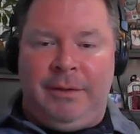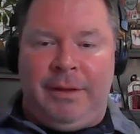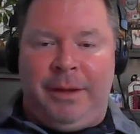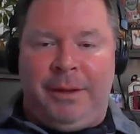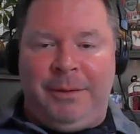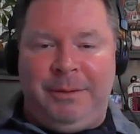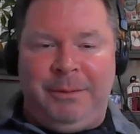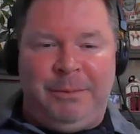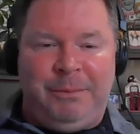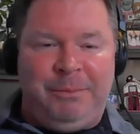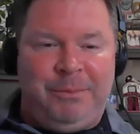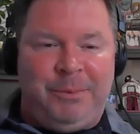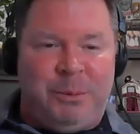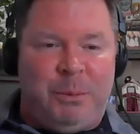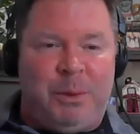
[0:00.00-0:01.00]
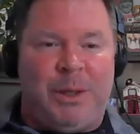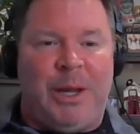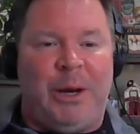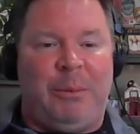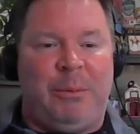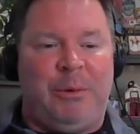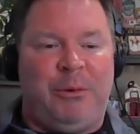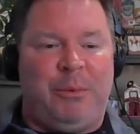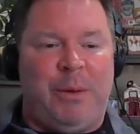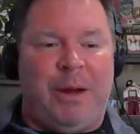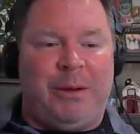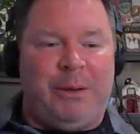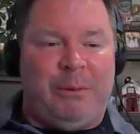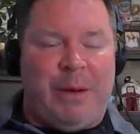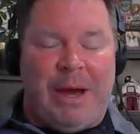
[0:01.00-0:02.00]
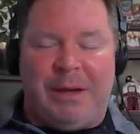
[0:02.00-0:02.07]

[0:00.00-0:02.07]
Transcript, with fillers: Like, to put that in perspective,